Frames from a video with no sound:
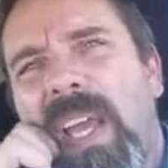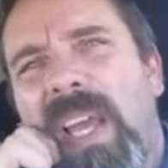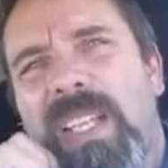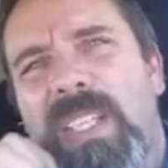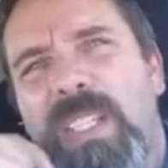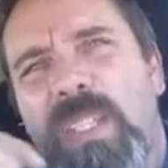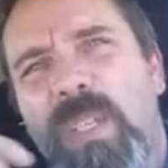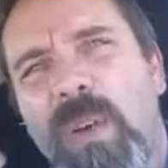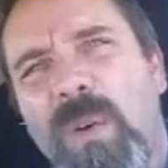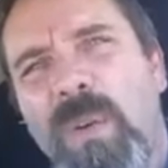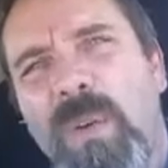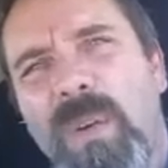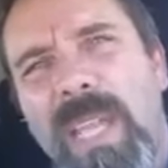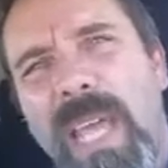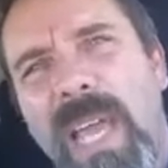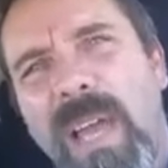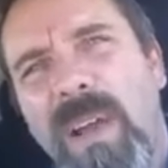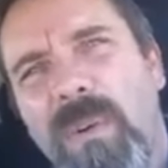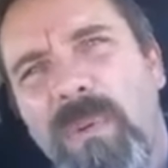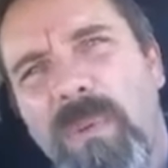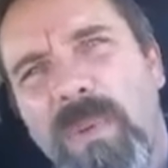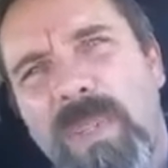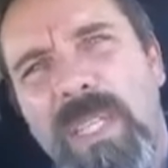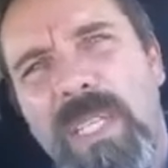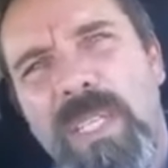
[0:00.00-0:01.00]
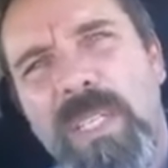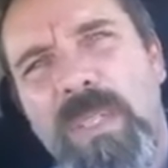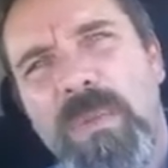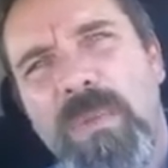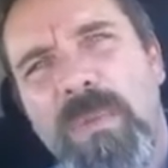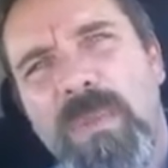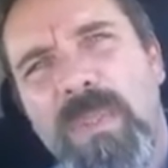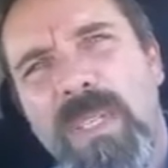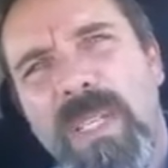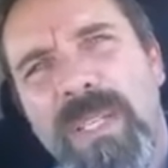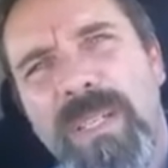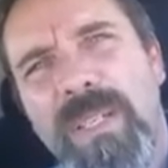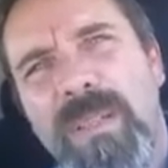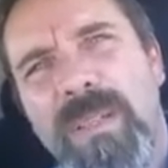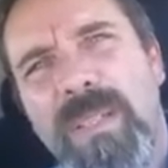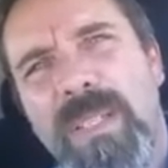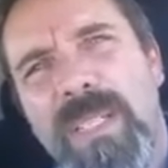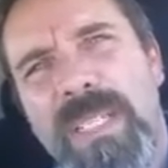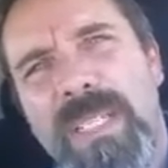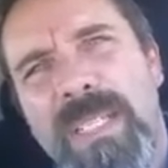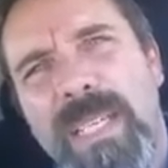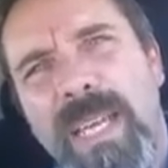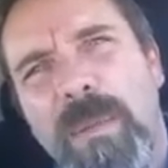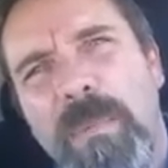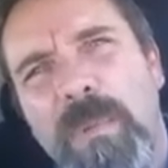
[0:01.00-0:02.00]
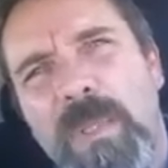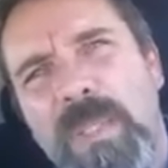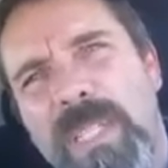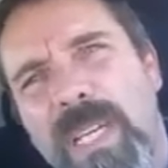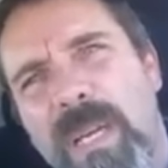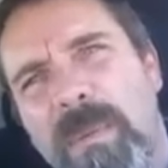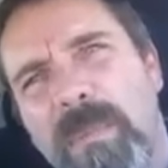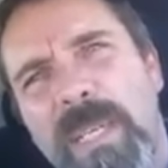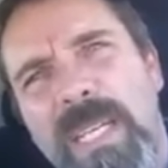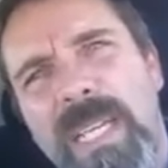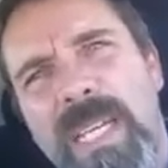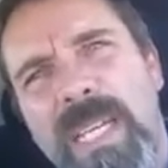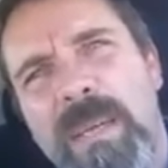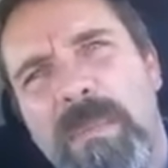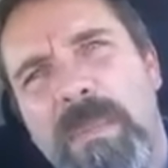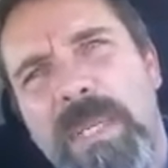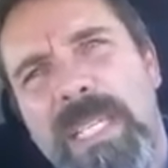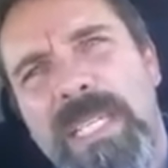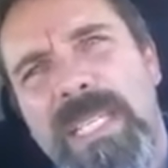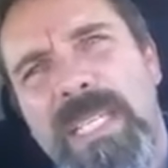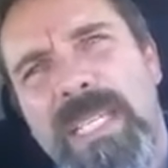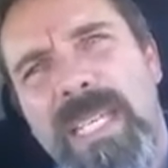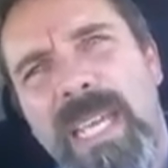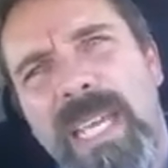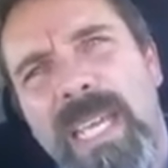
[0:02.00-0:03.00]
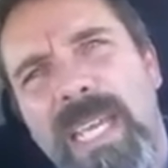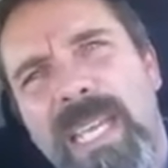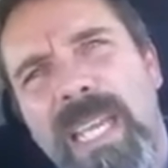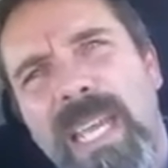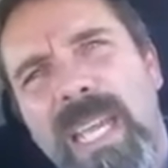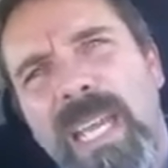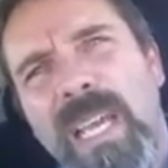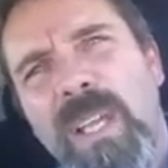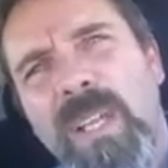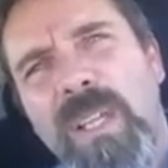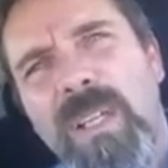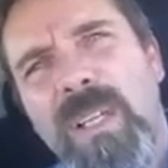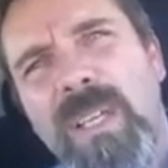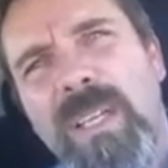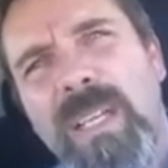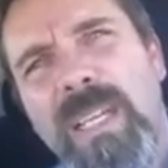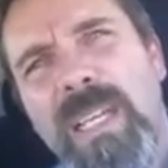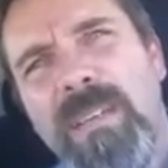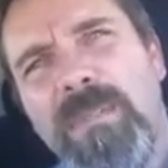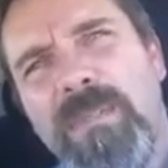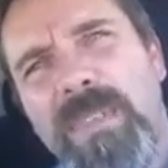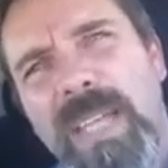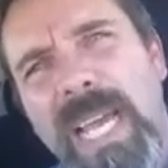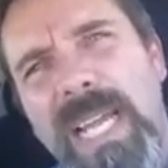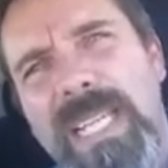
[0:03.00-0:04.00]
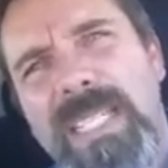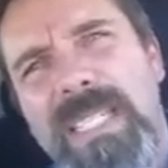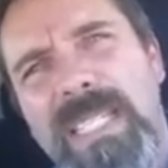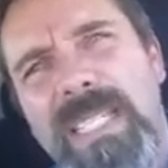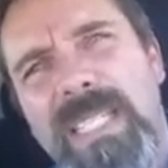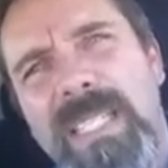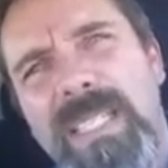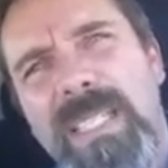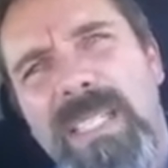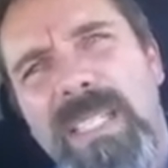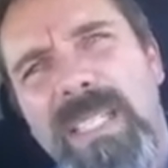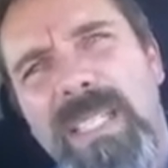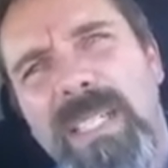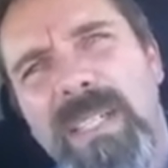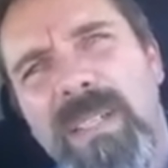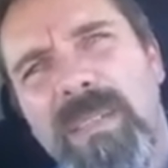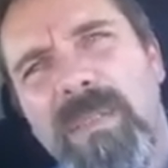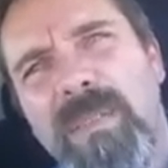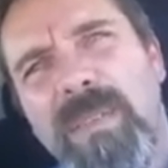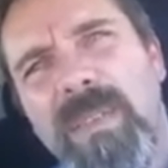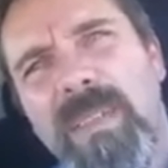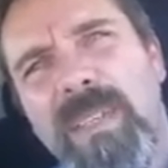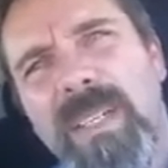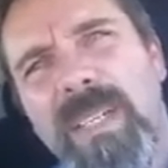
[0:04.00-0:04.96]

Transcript: And so now with these disciples coming to him and saying, if that's the,